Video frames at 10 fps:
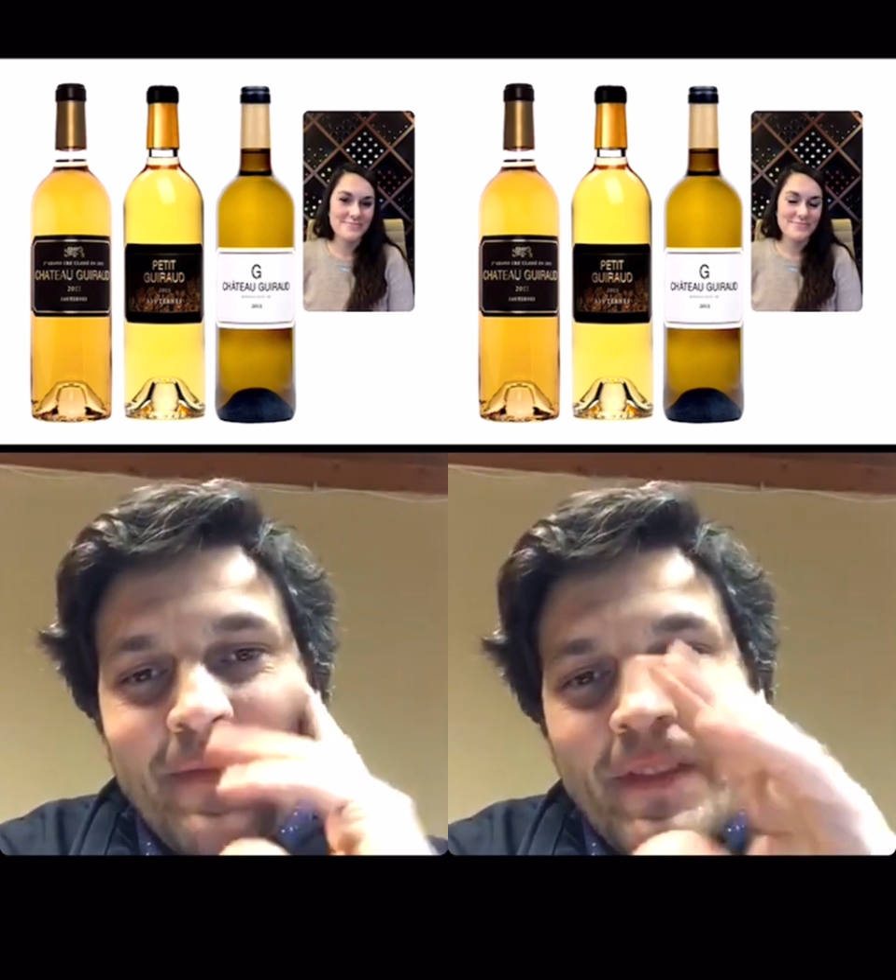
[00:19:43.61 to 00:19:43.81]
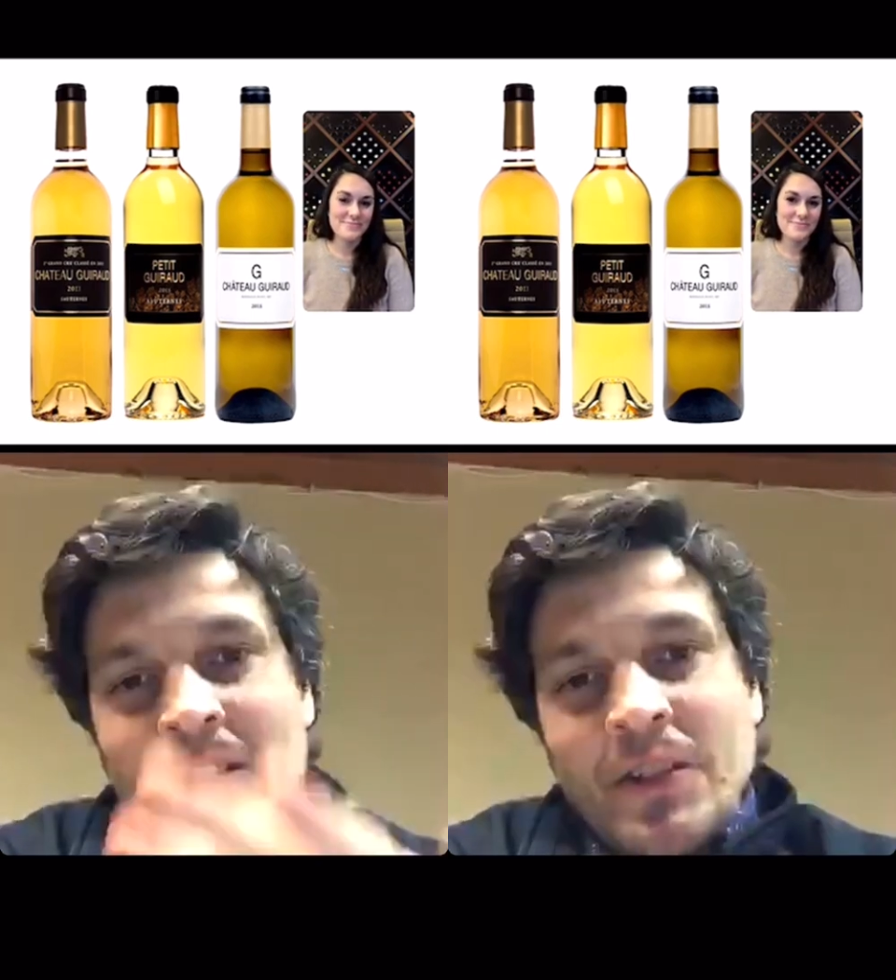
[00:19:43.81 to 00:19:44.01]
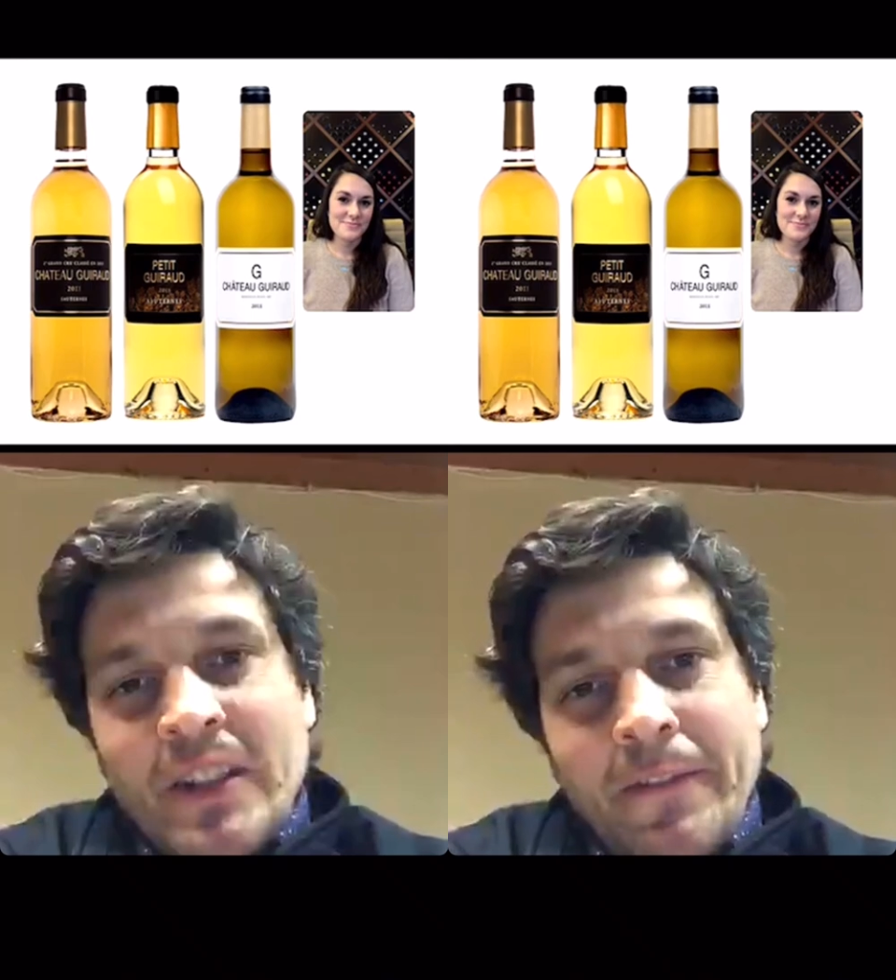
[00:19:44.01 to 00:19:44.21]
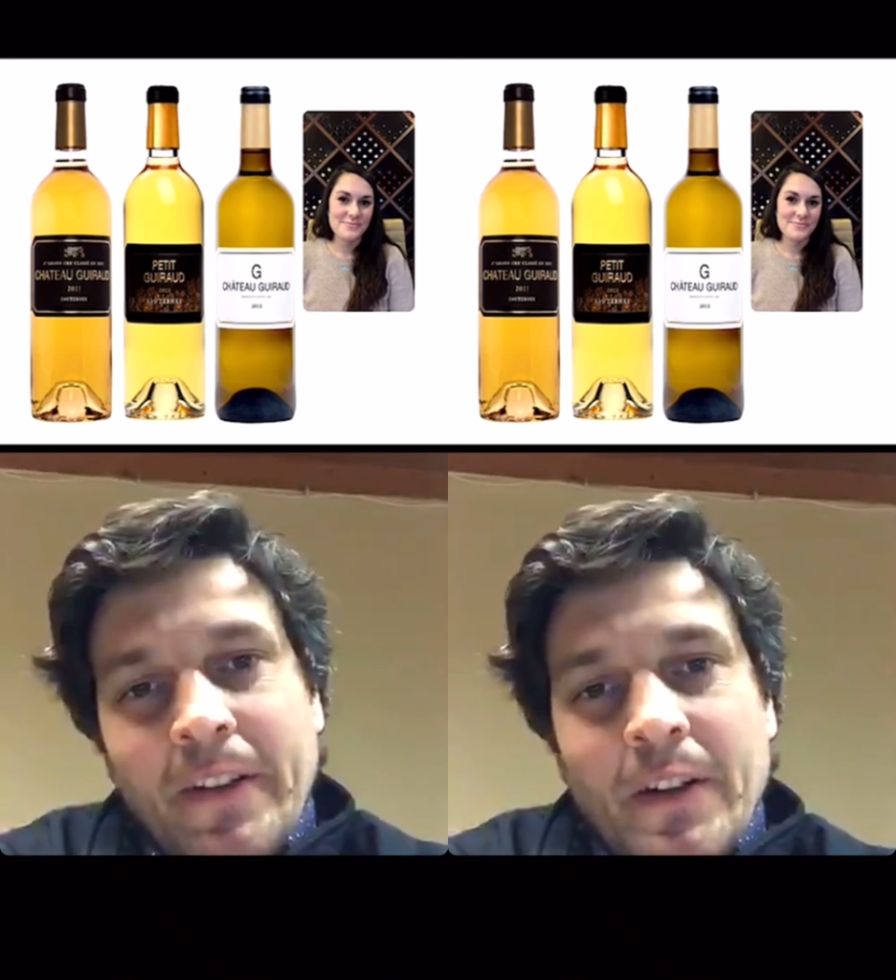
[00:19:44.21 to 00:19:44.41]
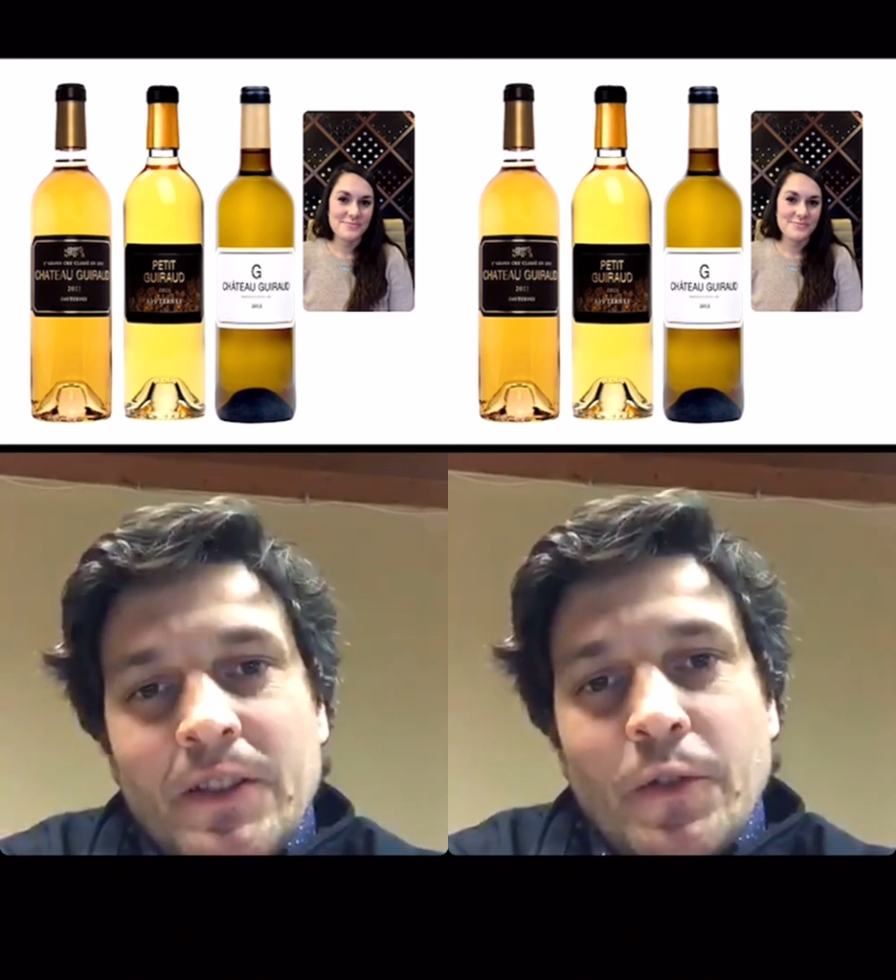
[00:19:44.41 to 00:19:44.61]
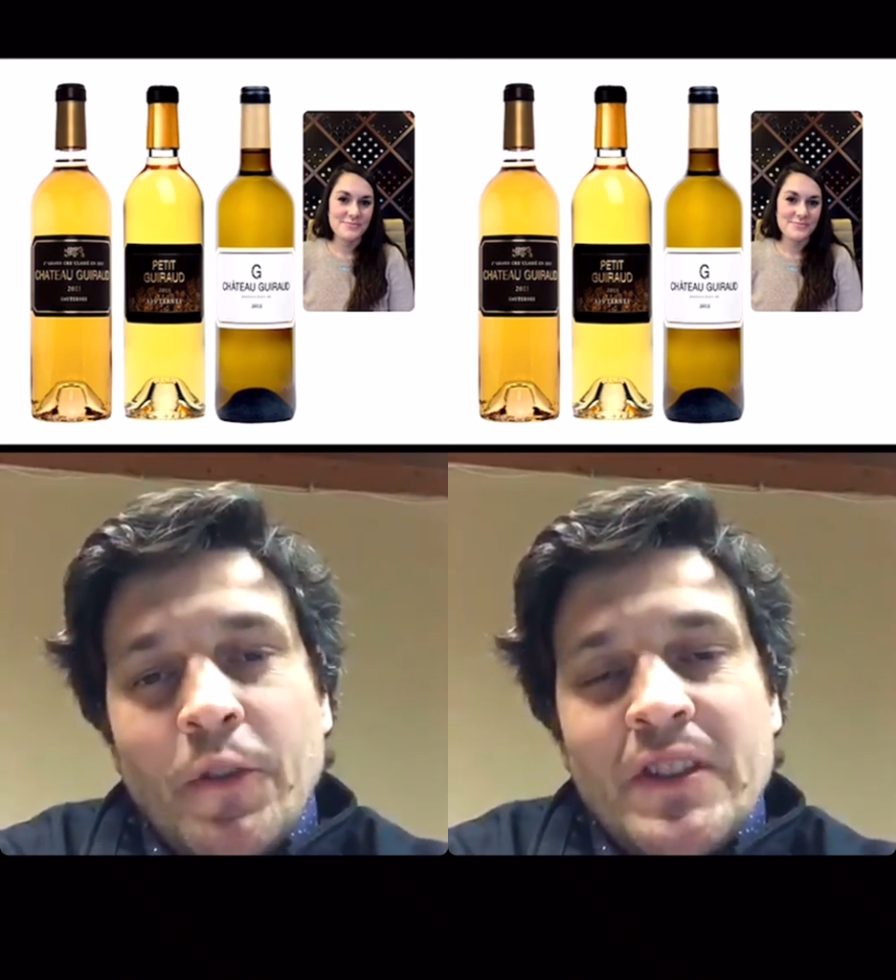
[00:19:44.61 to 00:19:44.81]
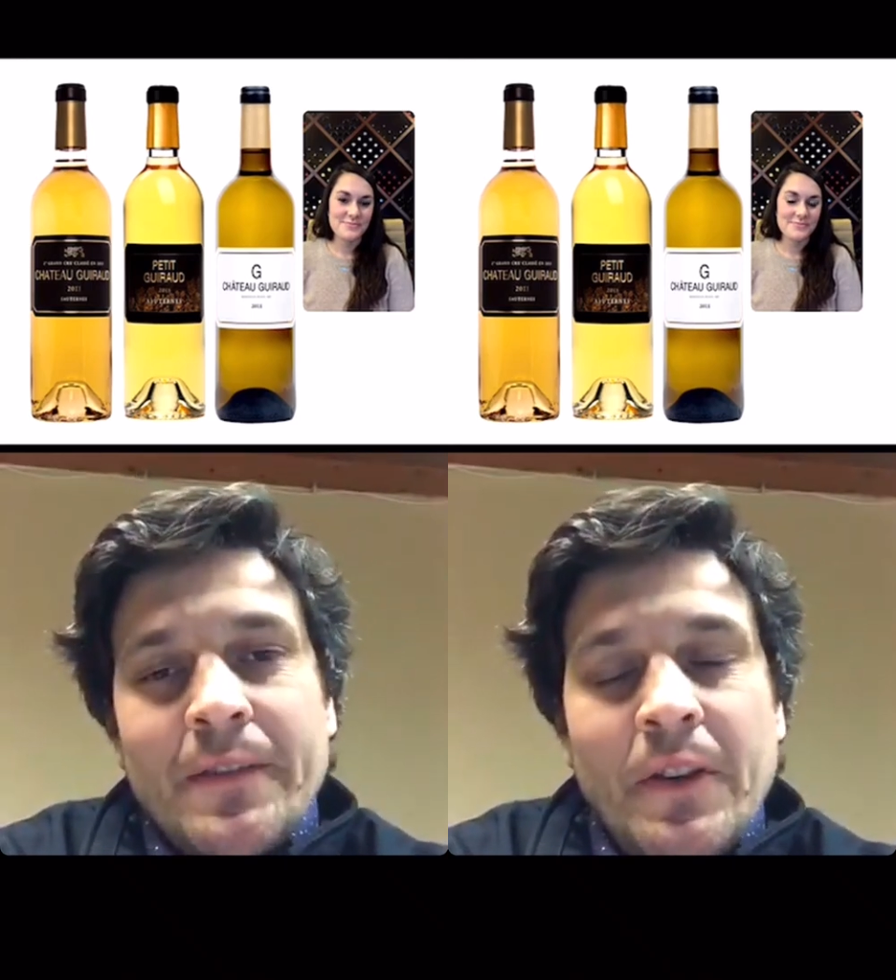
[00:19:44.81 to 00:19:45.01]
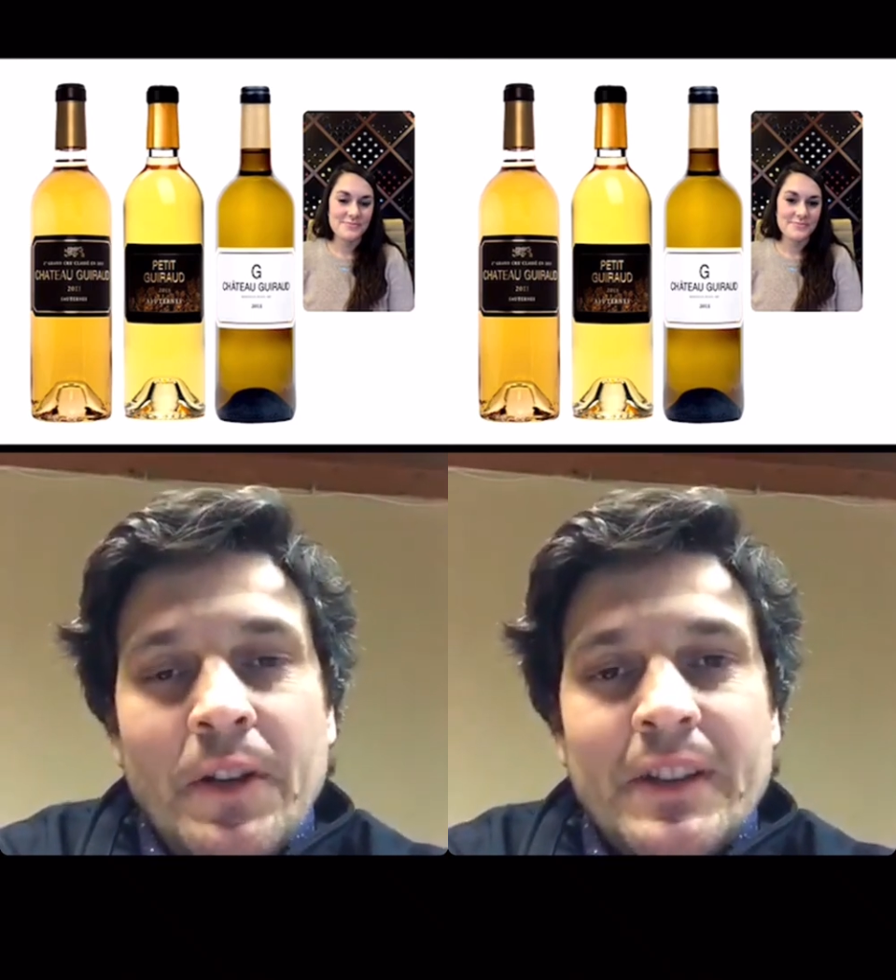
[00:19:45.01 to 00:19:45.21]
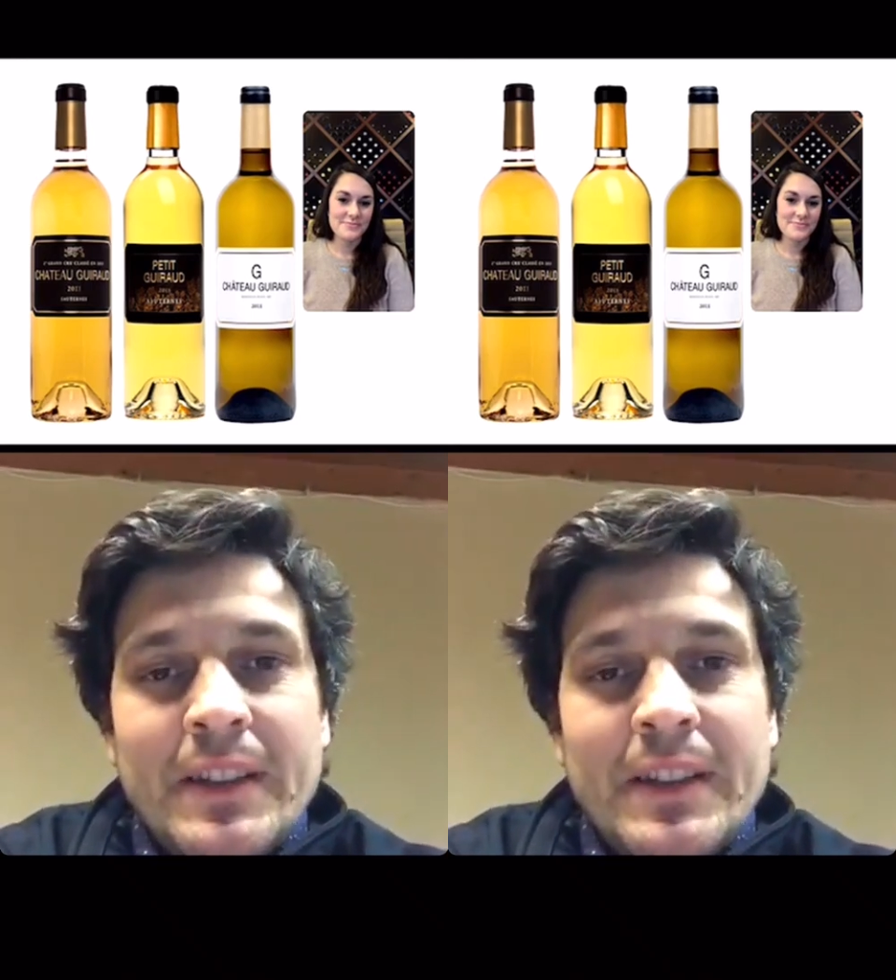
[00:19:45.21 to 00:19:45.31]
the first difference,